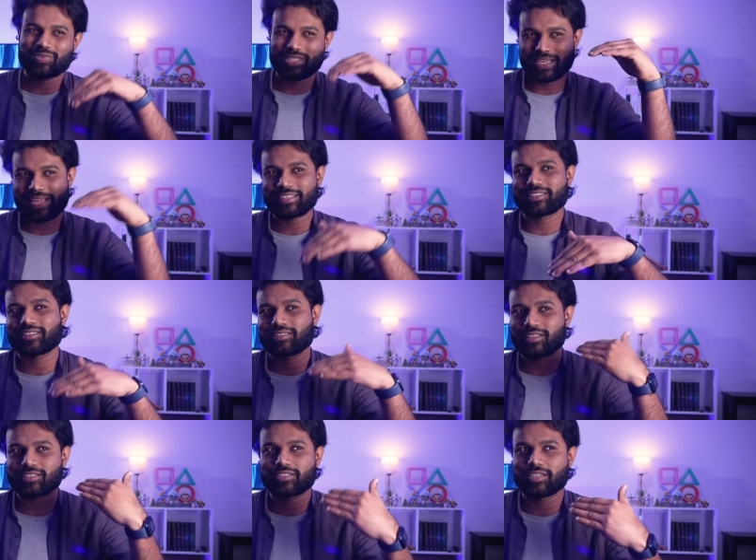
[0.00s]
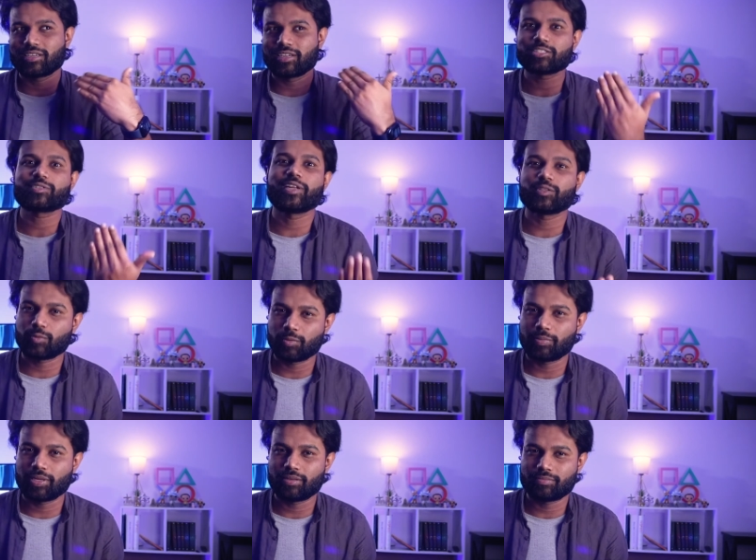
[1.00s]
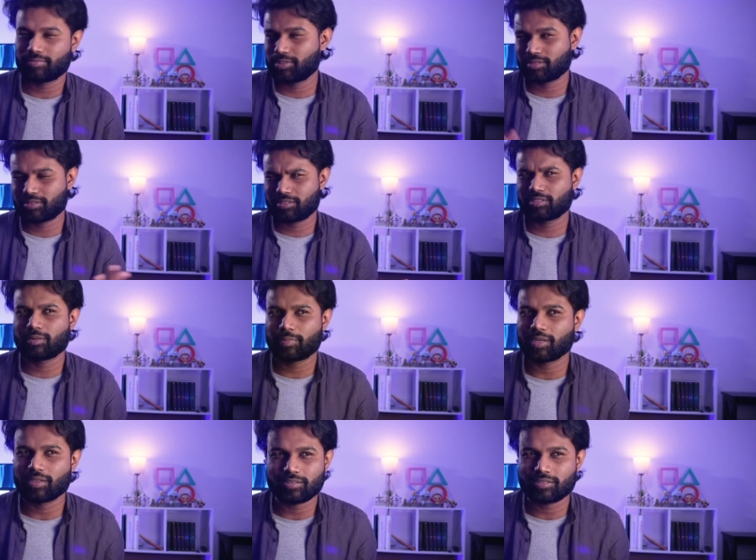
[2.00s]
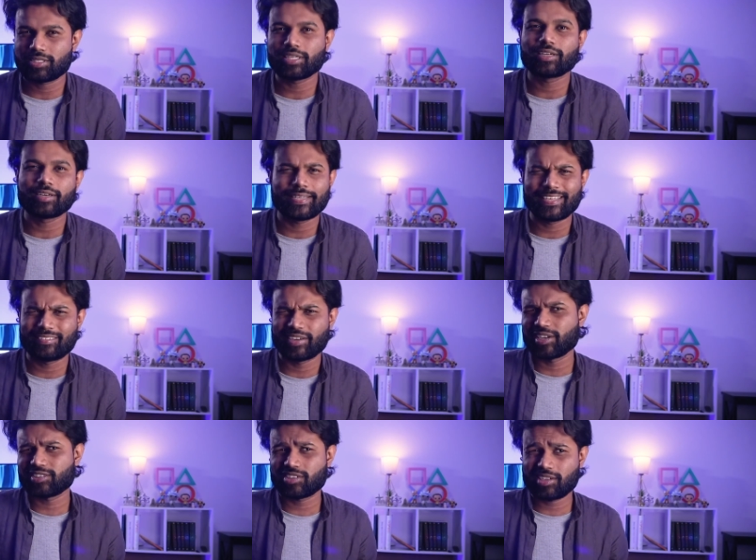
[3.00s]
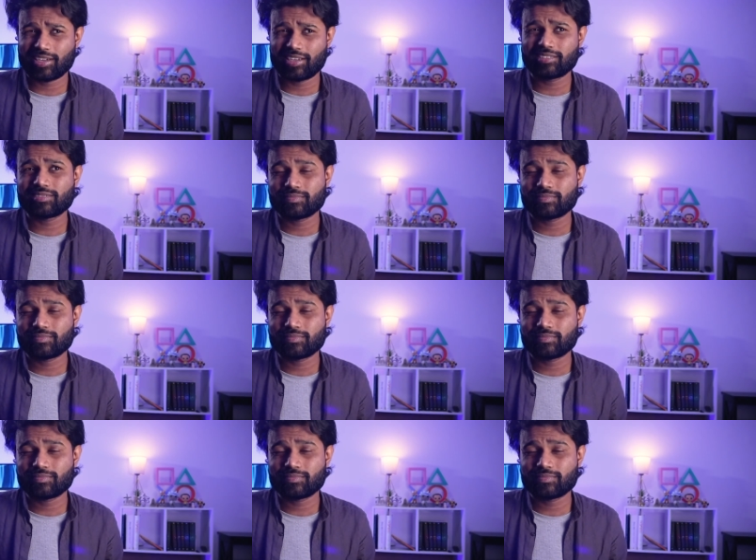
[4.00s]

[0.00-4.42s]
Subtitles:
less the signal strength would be. Just typical signal degradation, I guess.